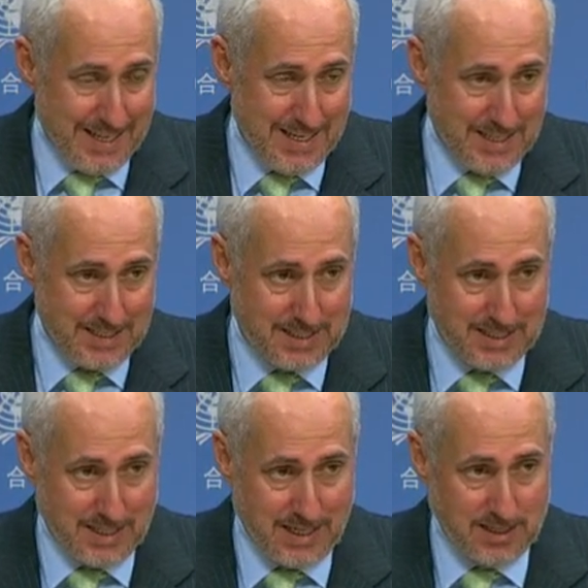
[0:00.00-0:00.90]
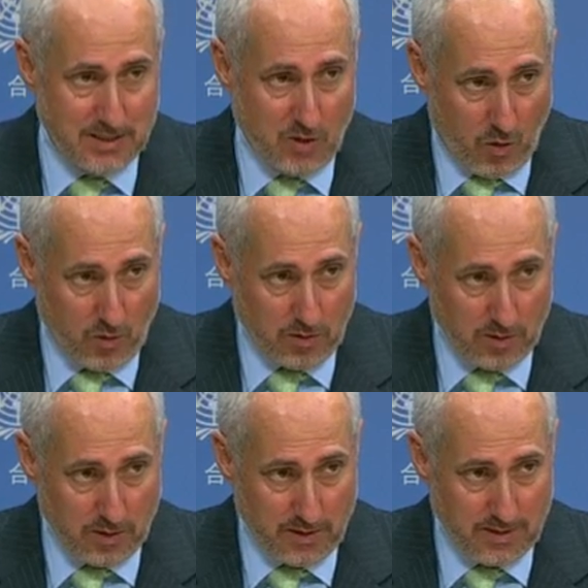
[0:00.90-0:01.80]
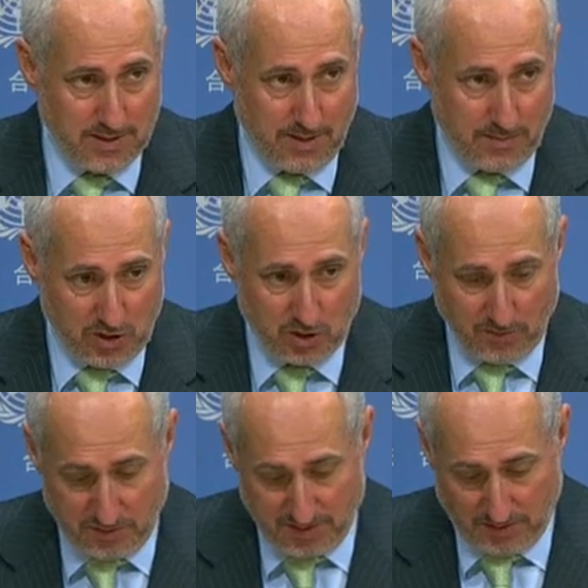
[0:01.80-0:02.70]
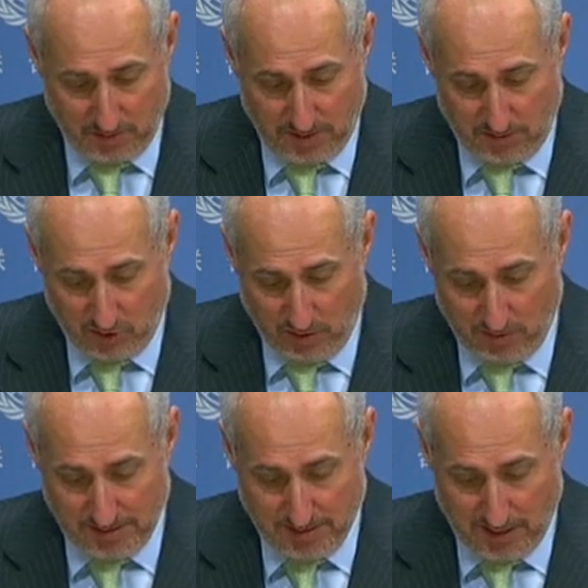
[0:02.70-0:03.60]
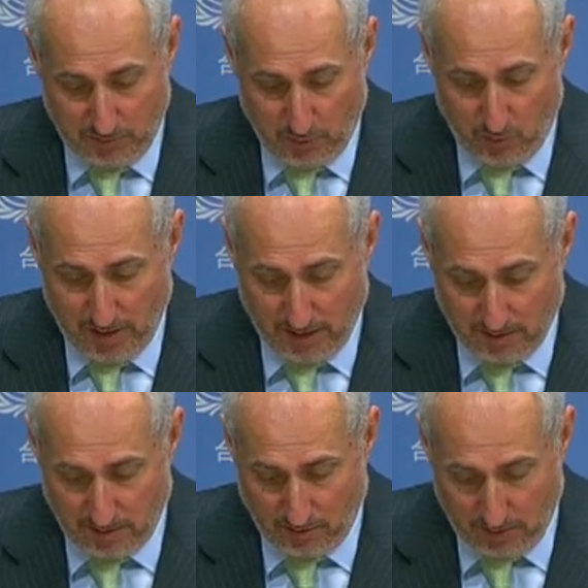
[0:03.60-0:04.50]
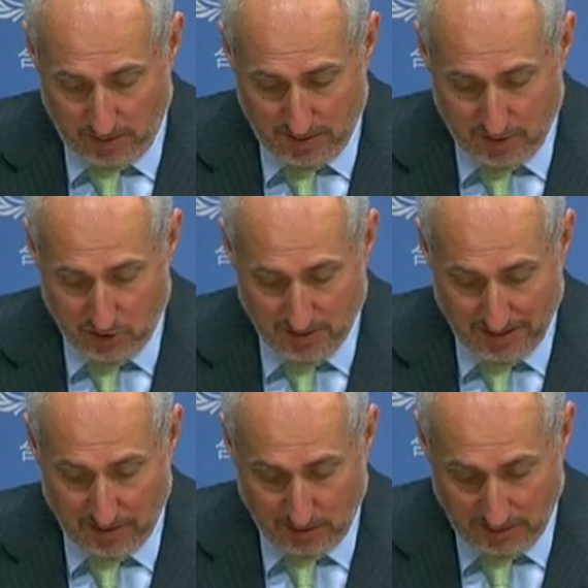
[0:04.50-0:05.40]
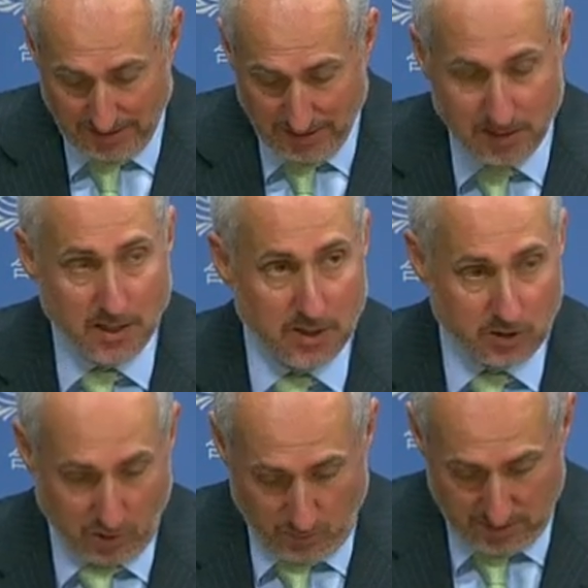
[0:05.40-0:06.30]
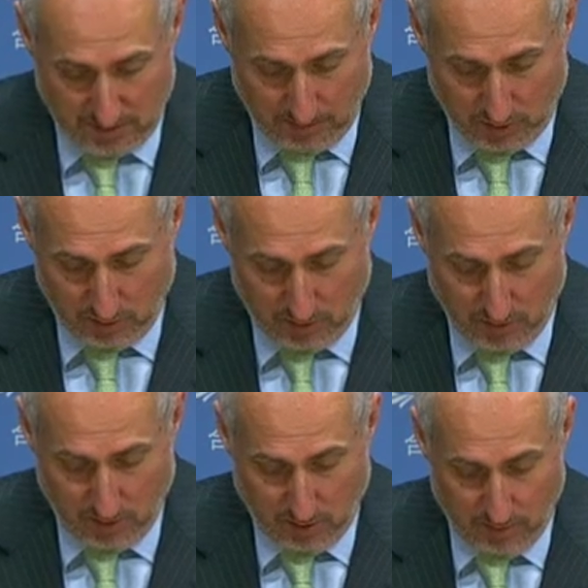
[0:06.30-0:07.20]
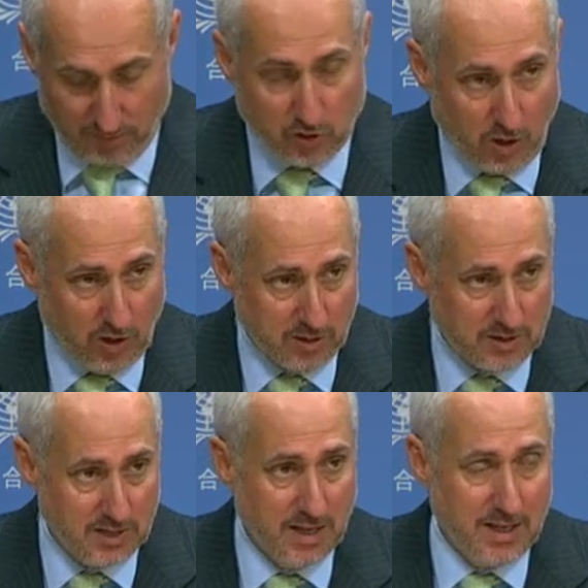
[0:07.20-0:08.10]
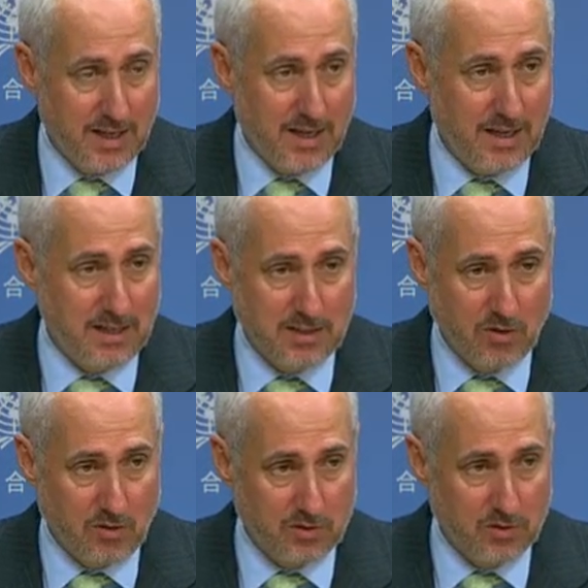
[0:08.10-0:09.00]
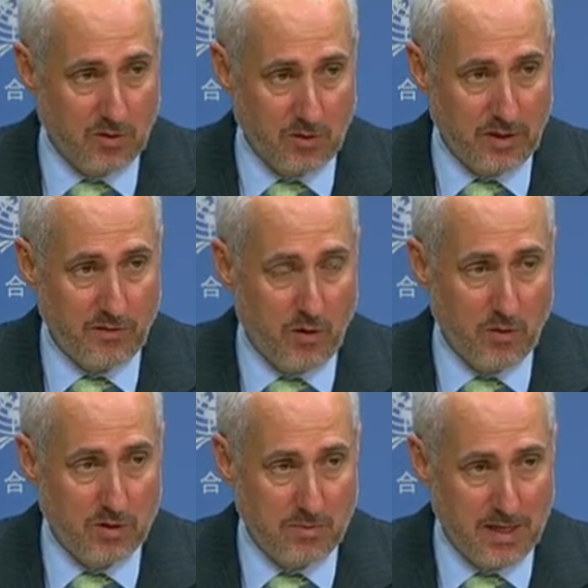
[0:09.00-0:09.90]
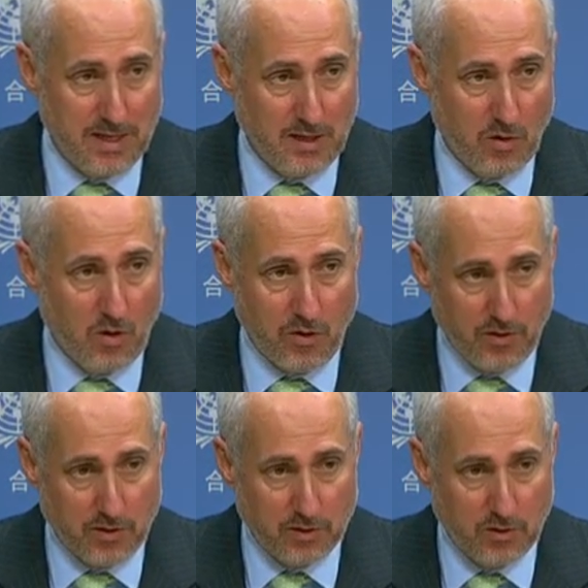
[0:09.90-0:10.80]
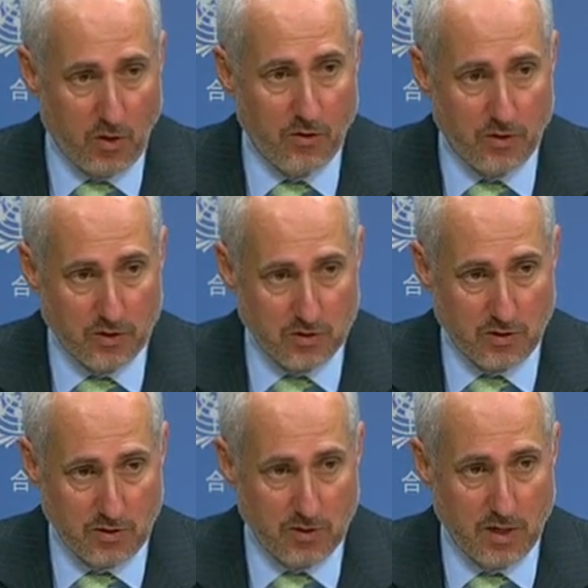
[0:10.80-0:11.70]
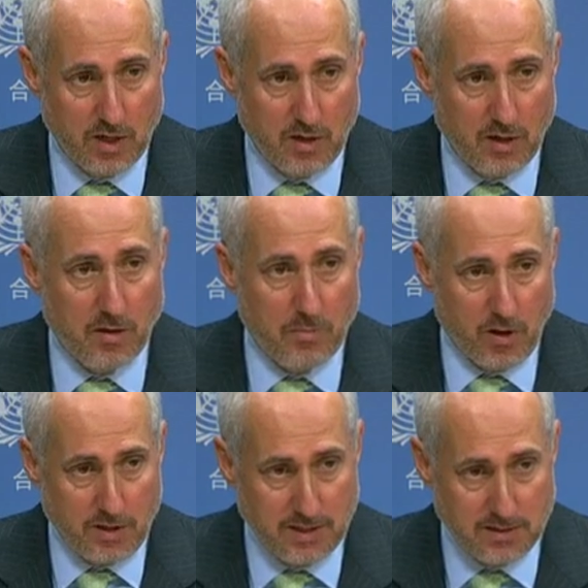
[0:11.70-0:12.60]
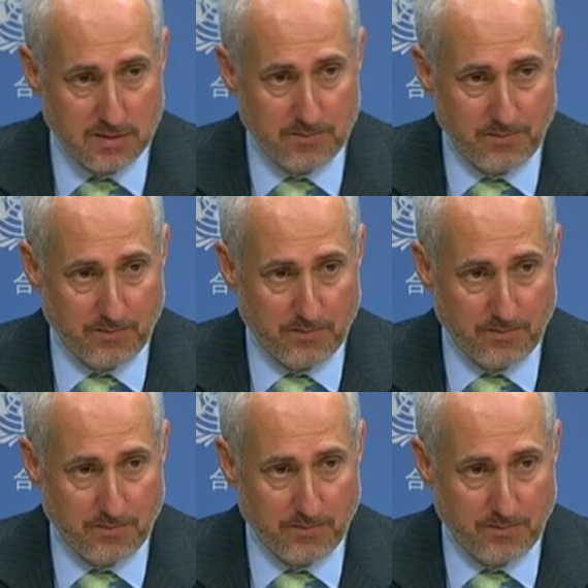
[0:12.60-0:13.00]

His, his goal, his ambition for the Secretary General is to help create the conditions that could lead to the resumption of talks. And he's also looking forward to meeting all the, all the concerned uh, parties.